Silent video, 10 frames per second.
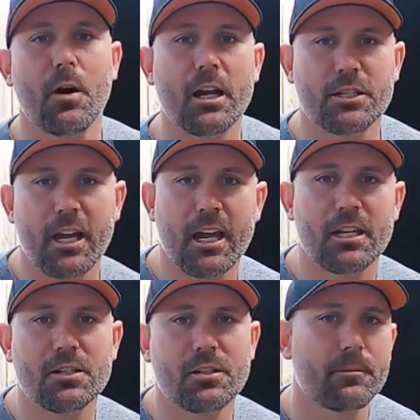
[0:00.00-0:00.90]
you might
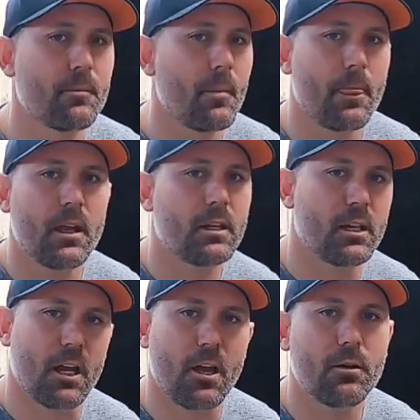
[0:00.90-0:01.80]
change,
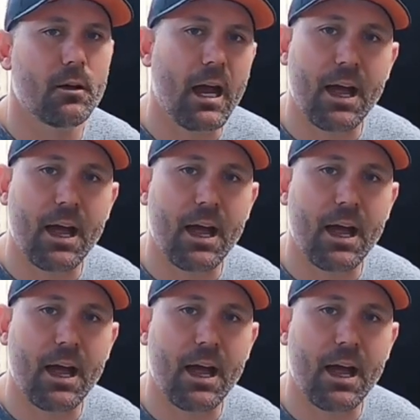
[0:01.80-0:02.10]
you know,